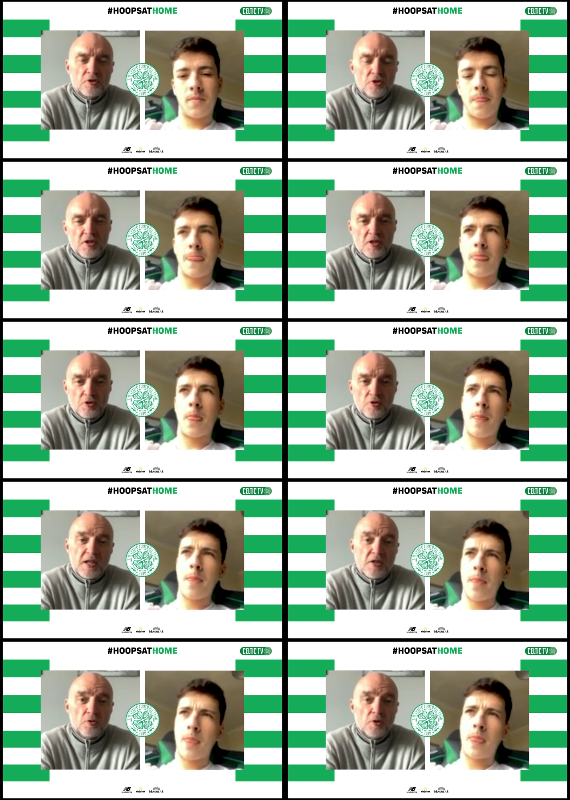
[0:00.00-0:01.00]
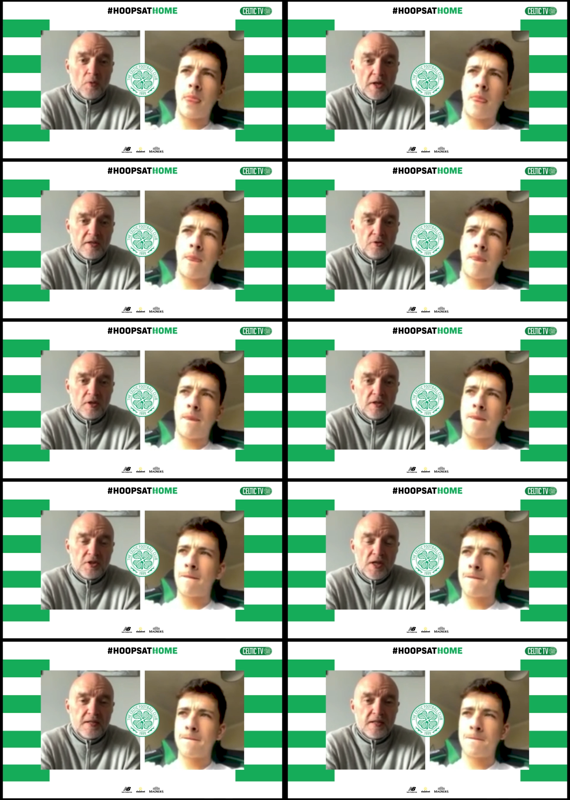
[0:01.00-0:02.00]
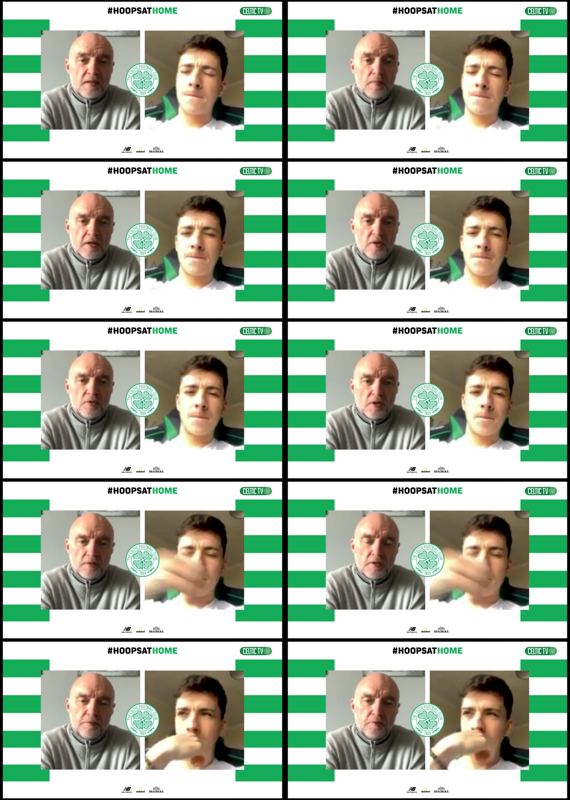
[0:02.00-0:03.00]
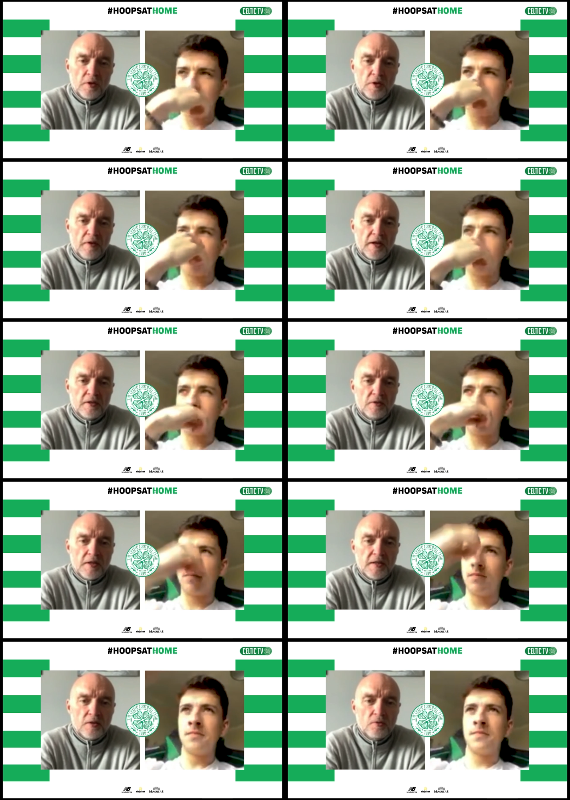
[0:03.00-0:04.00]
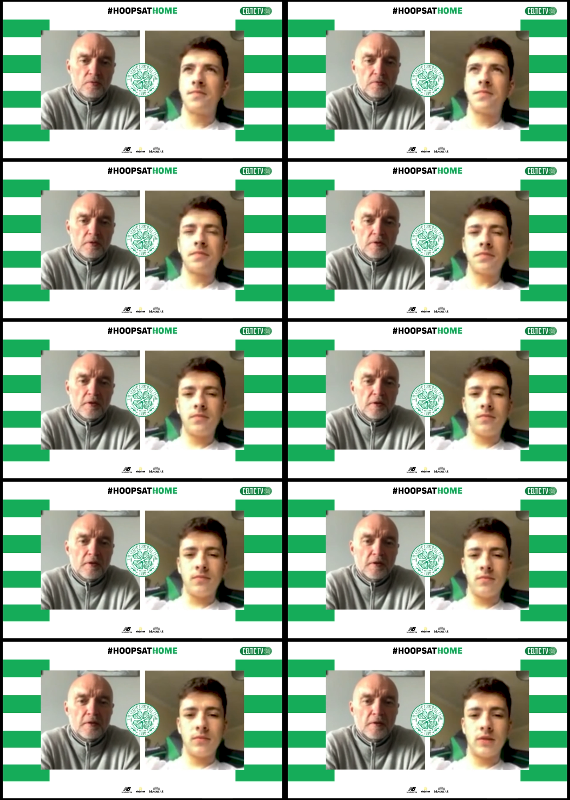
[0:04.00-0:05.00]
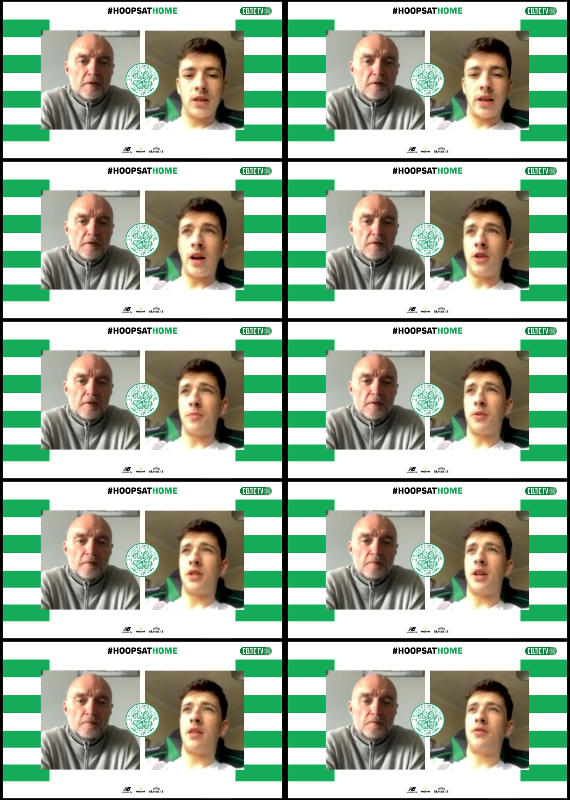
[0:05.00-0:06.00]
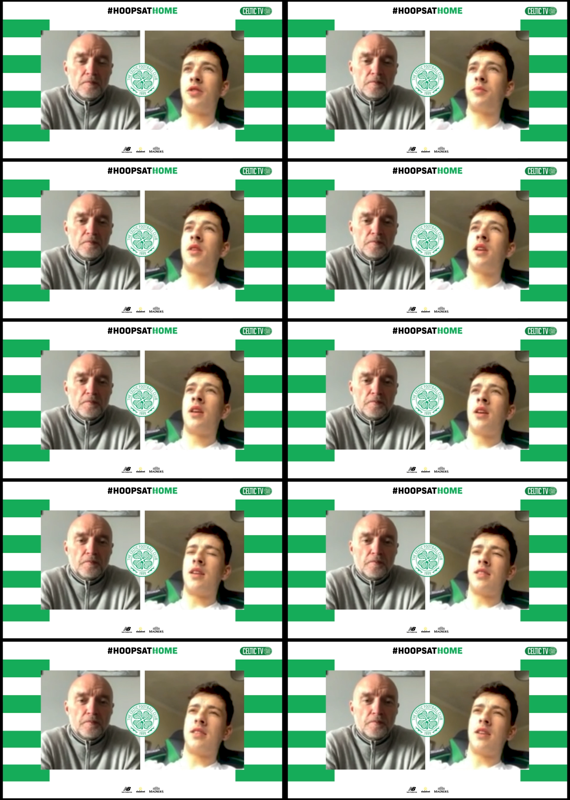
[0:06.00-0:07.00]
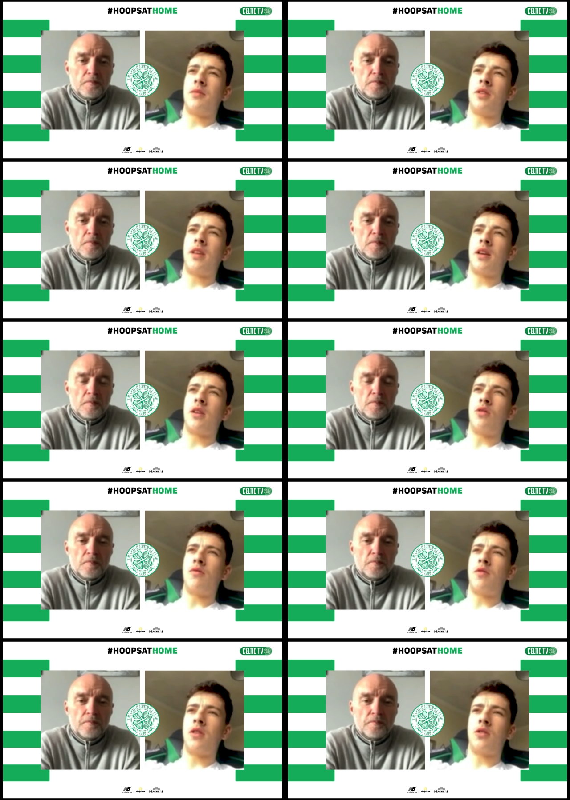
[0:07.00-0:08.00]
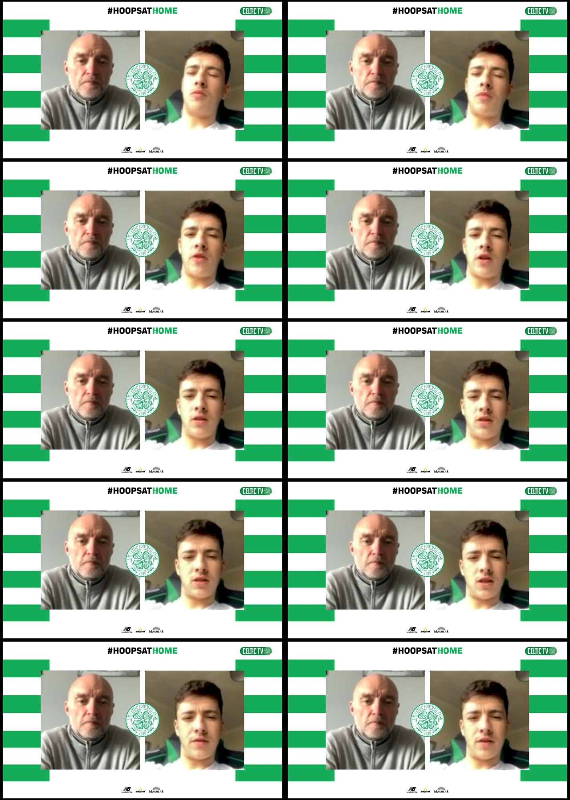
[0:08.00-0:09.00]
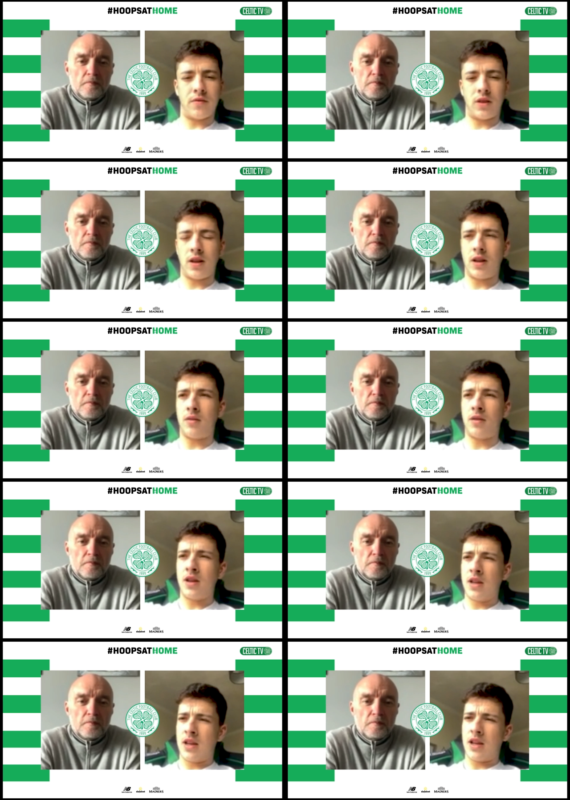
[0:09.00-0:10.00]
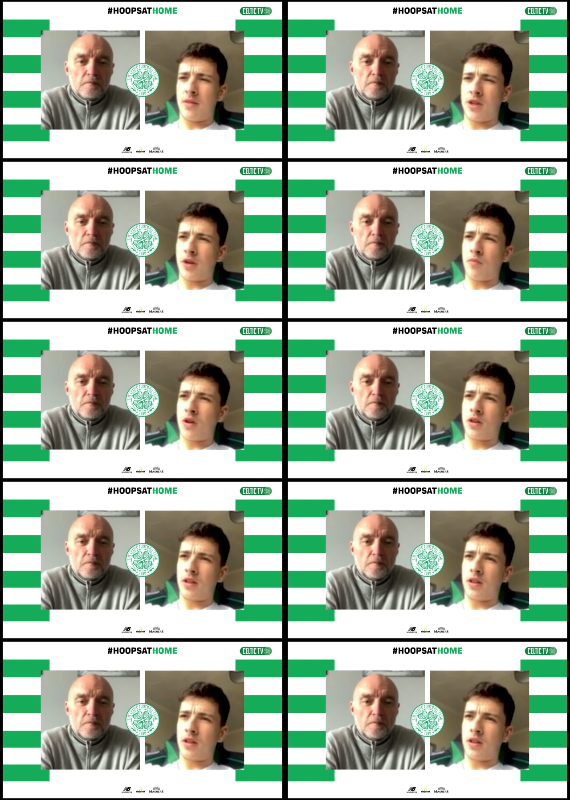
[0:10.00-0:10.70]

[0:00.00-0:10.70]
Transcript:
Speaker 1: just as you say, so that when you do get the chance to get back out, you're fully fit and you're ready to go.
Speaker 2: Yeah, 100%. I've just, as I say, been ticking over, doing my running and stuff every day, and my gym work